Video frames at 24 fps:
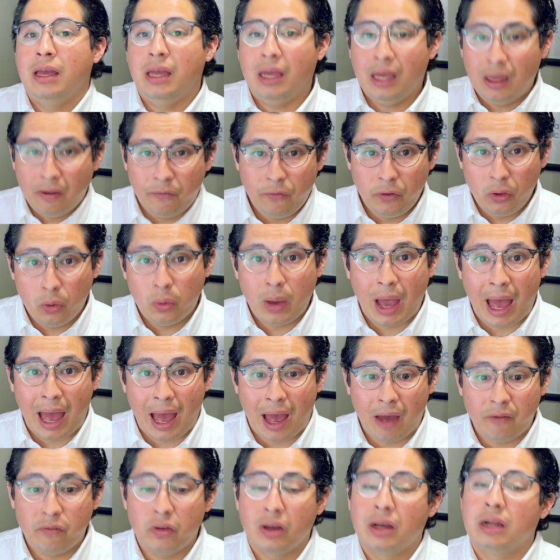If you
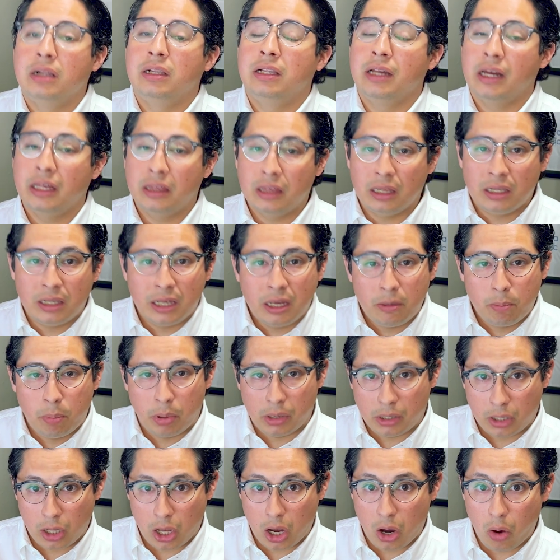have, click the link
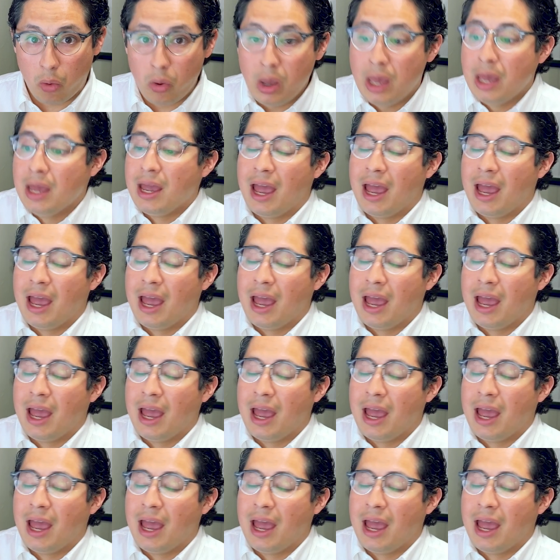below